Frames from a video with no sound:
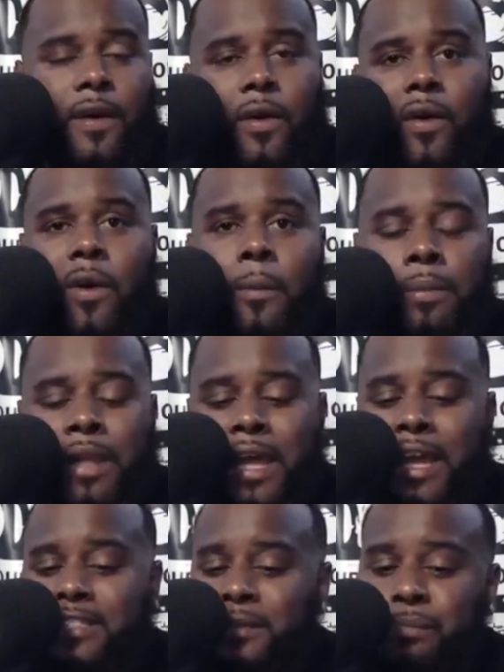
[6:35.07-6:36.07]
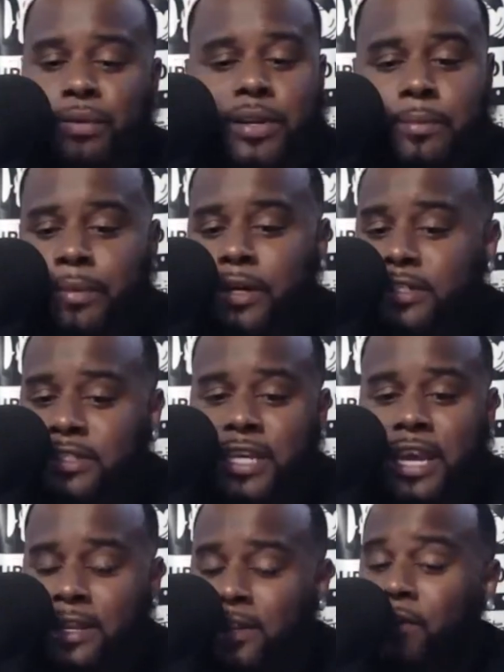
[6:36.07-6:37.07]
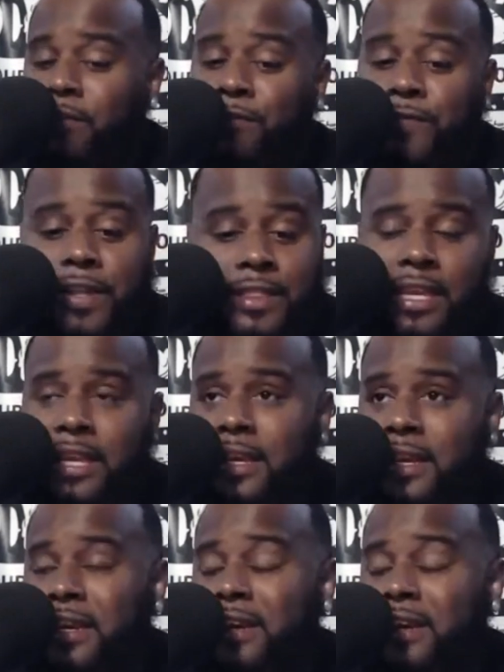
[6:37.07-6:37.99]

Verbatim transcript: on blast and pretty much said, look, 50,